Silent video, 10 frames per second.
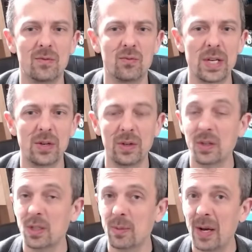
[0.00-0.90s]
recoil
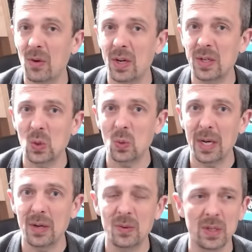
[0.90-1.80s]
looks about right as
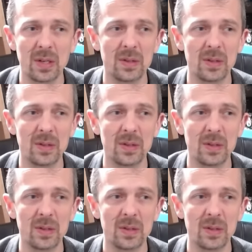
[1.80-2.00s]
well, so